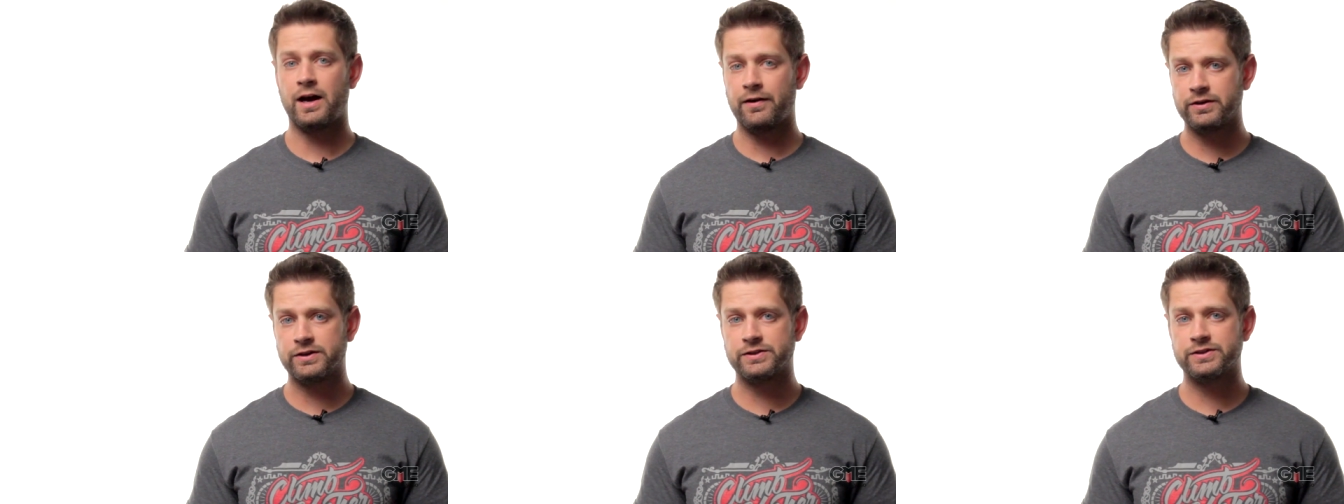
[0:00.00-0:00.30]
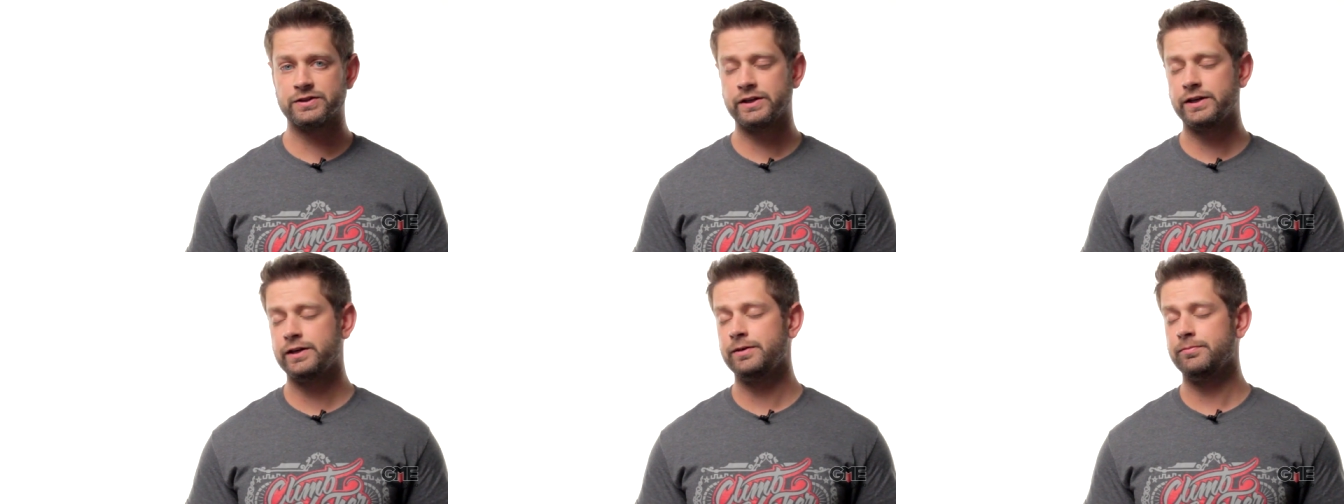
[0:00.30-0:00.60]

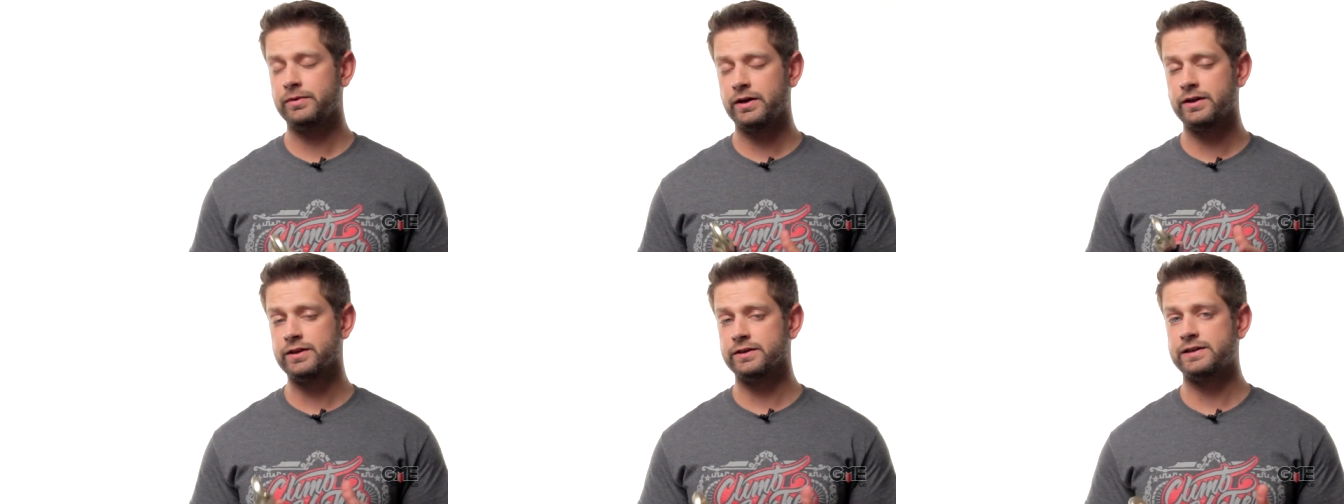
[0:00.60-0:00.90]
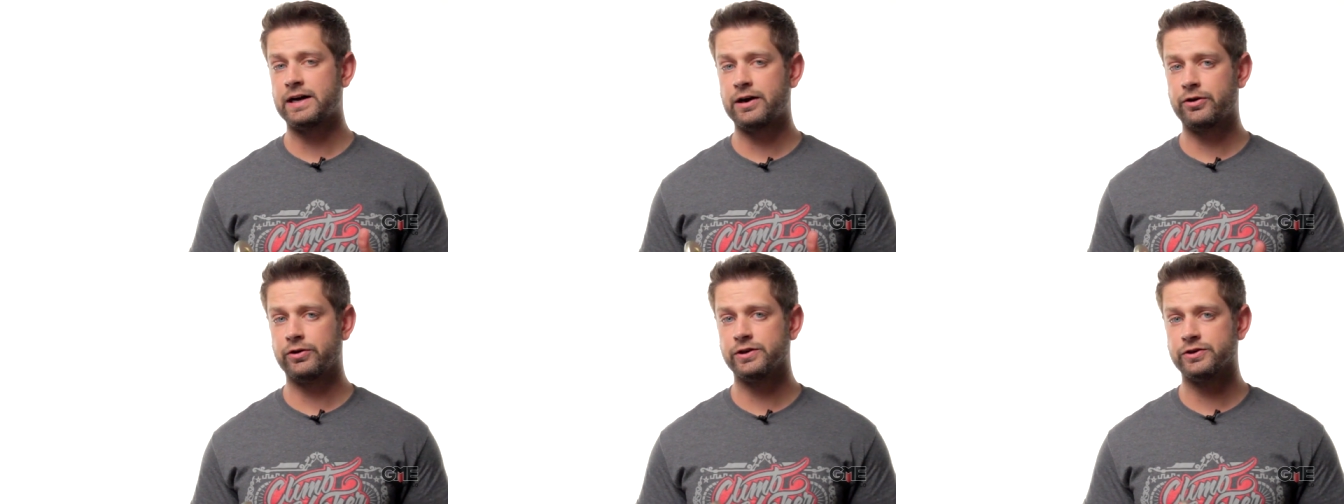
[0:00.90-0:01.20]
Obviously, in the
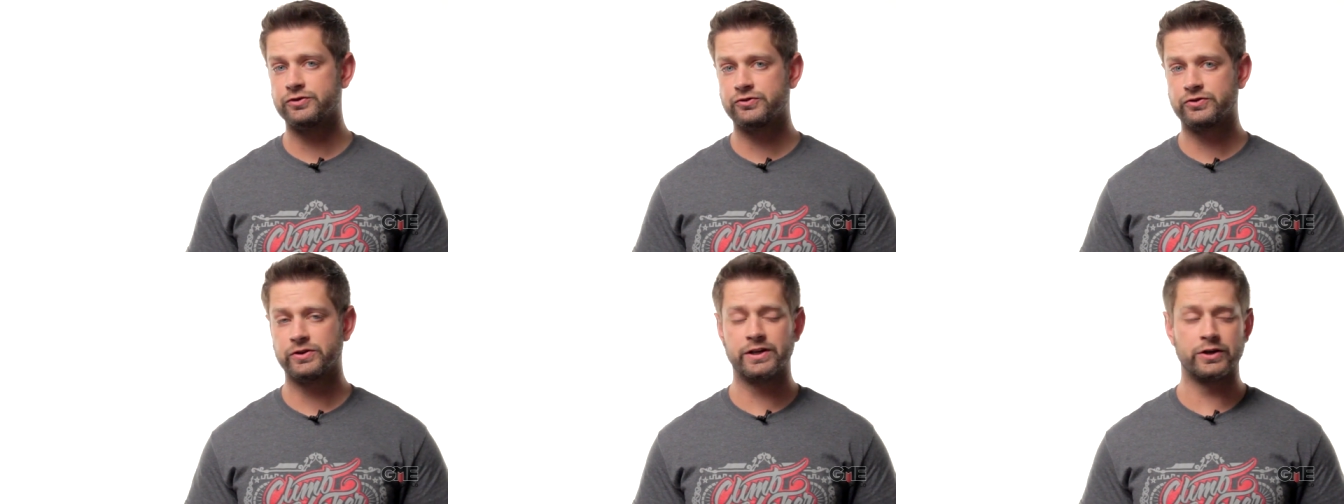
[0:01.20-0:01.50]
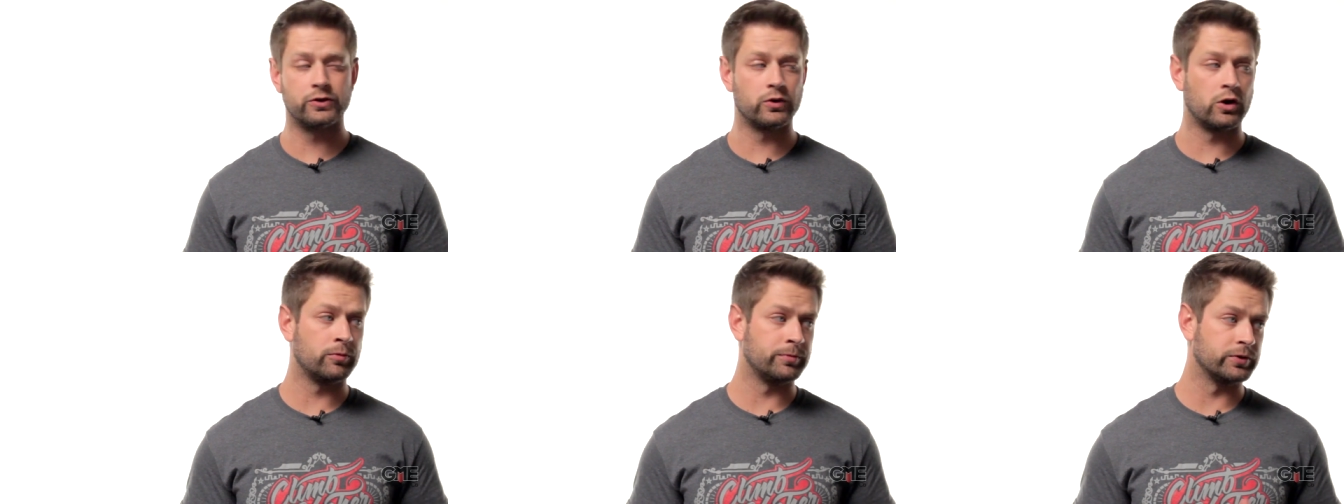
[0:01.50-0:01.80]
tower industry,
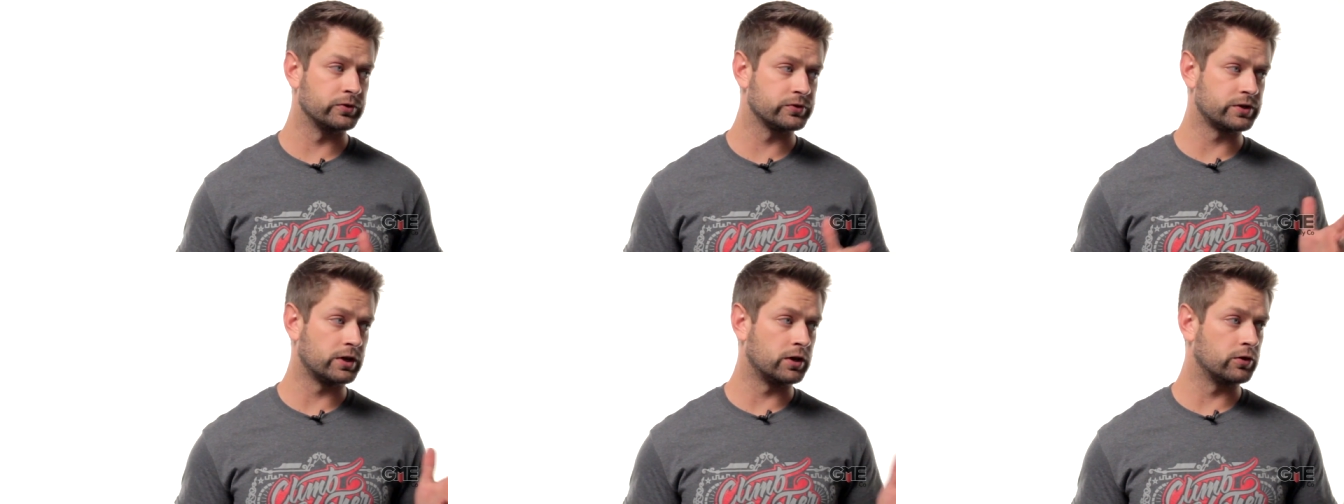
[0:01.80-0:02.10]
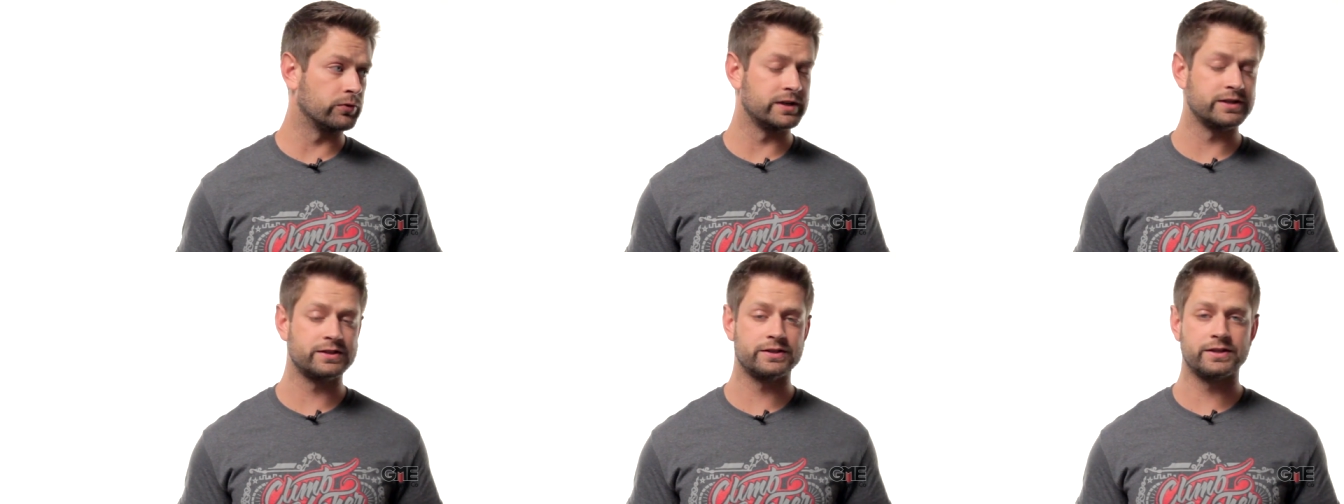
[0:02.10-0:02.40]
you almost
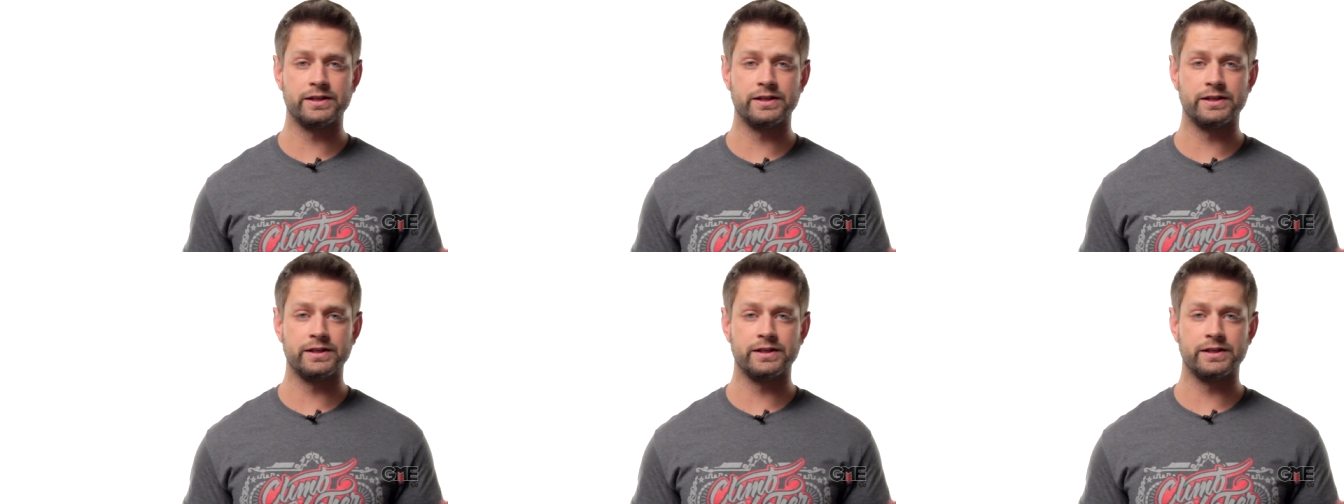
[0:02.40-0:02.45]
always